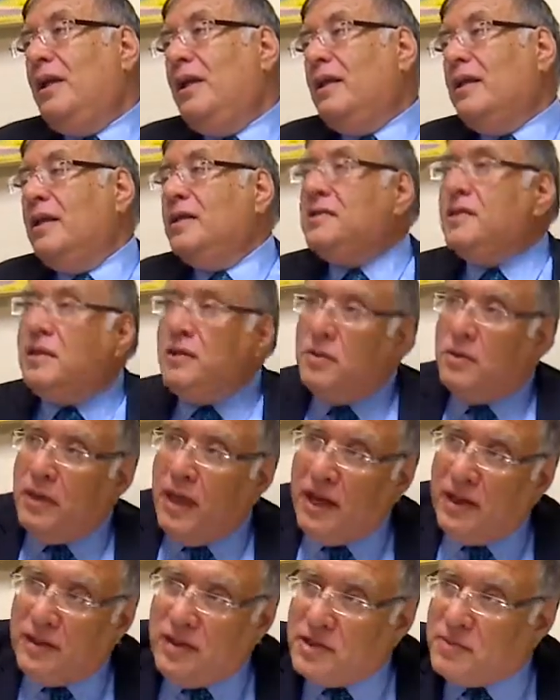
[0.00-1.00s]
Let's say you
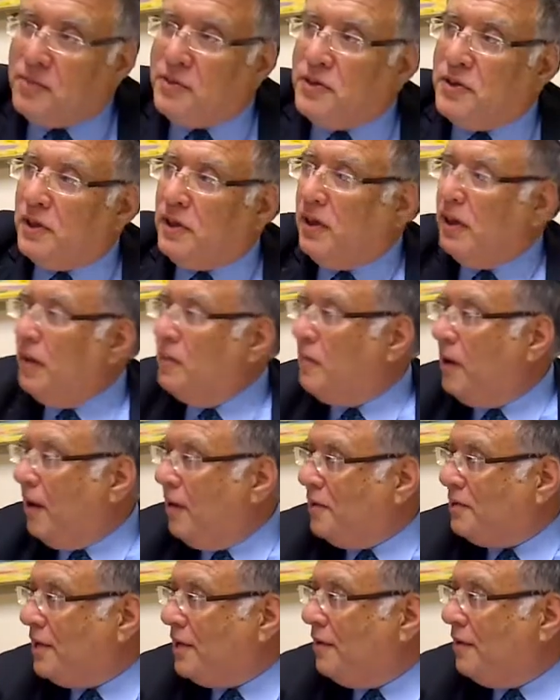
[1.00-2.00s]
like this particular
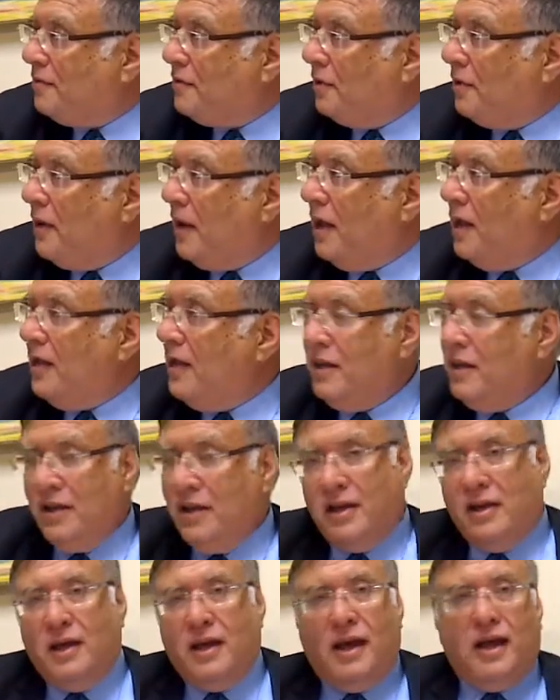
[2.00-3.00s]
parasha of Torah,
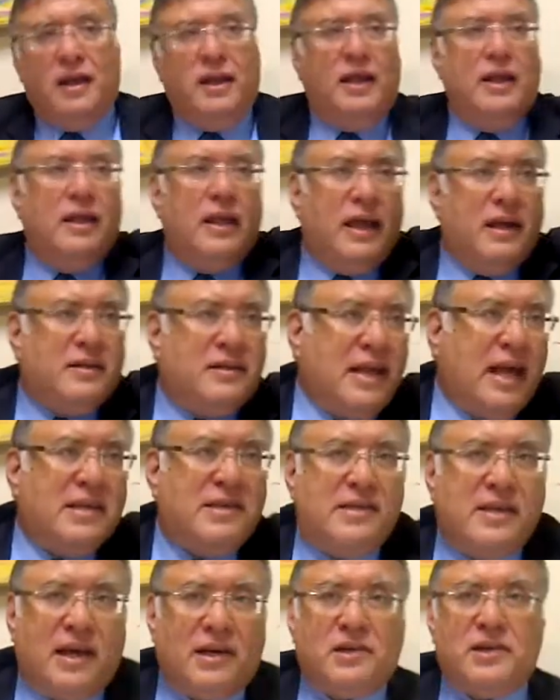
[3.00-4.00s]
and he likes that
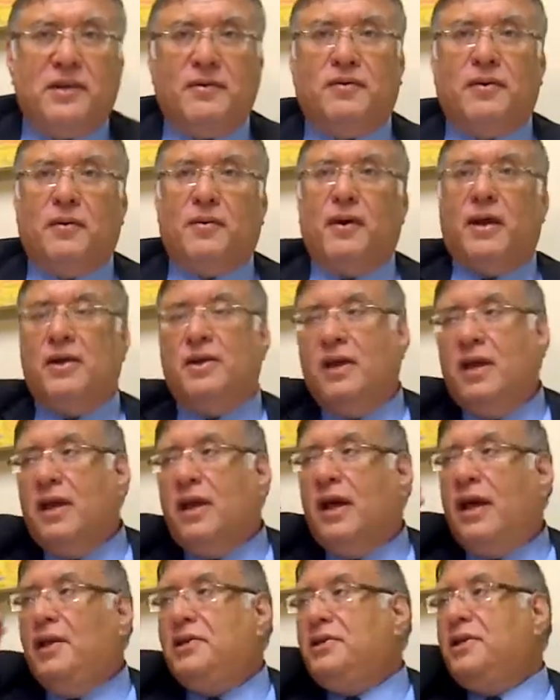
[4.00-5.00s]
section of Torah,
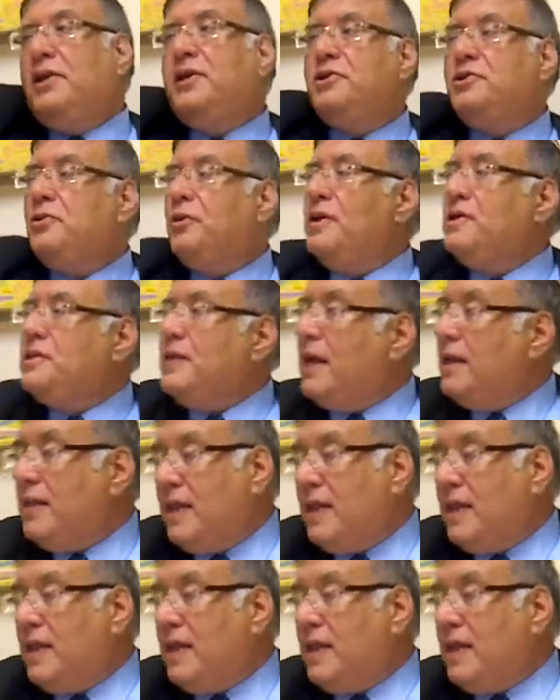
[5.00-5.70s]
and she enjoys that.